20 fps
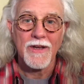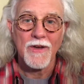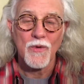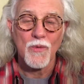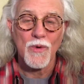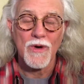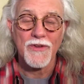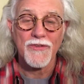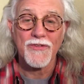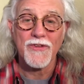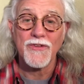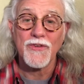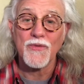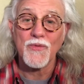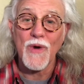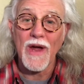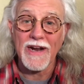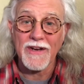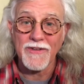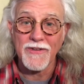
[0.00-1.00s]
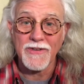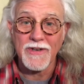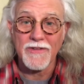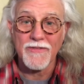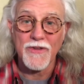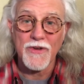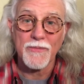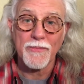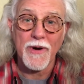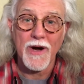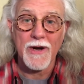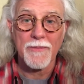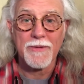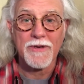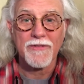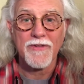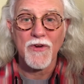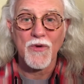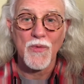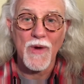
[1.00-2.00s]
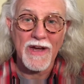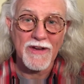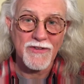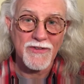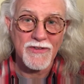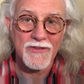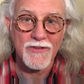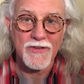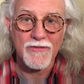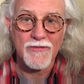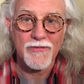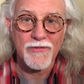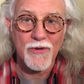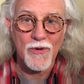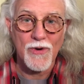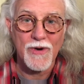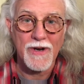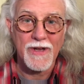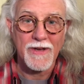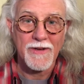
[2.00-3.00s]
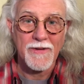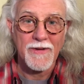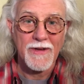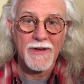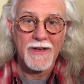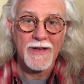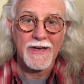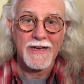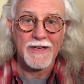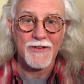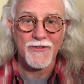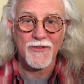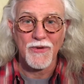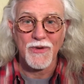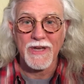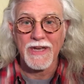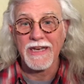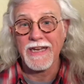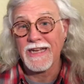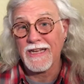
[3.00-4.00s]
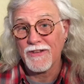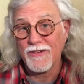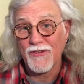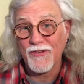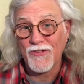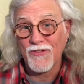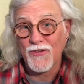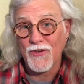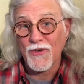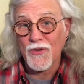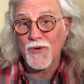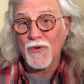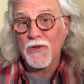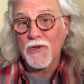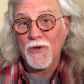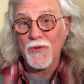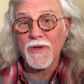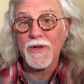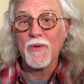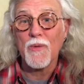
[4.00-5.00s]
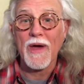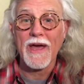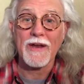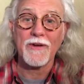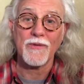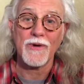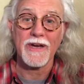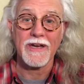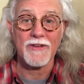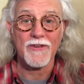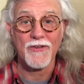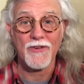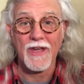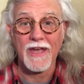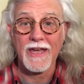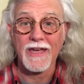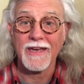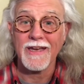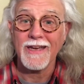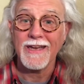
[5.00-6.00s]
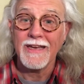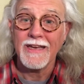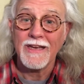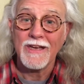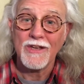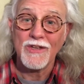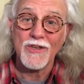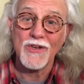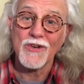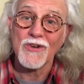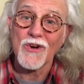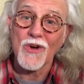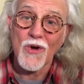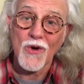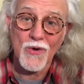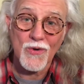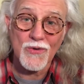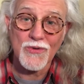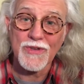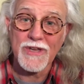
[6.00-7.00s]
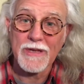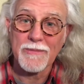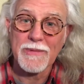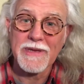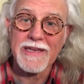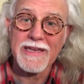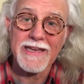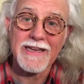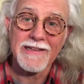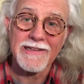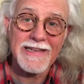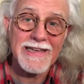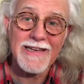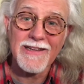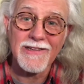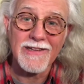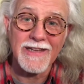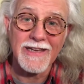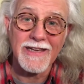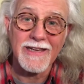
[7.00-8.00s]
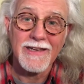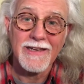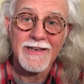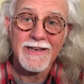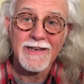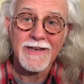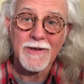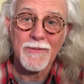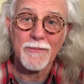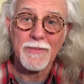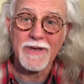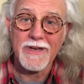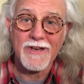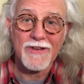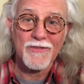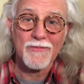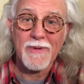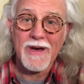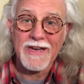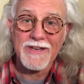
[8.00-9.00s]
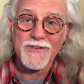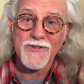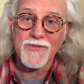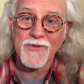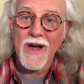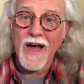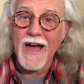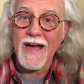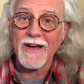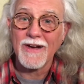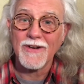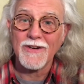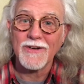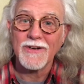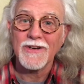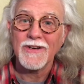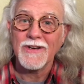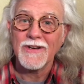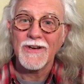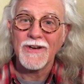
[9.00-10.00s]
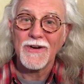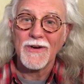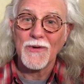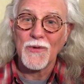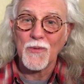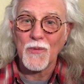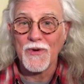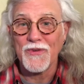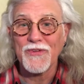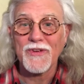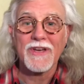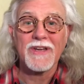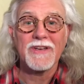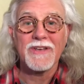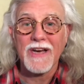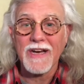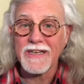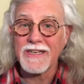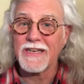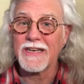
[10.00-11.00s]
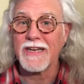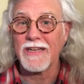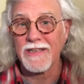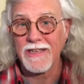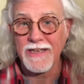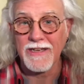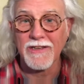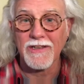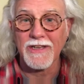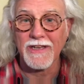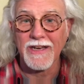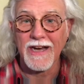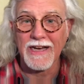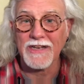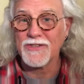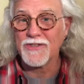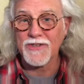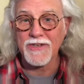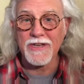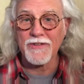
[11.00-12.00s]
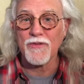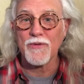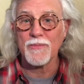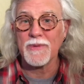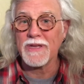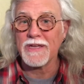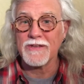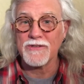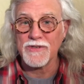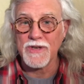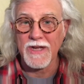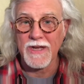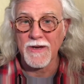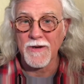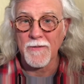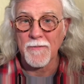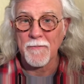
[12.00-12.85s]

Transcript: was the director of the Department of Corrections in Florida. And so Gideon sued Louis Wainwright saying, you're holding me illegally because my trial was conducted illegally. I shouldn't even be in jail.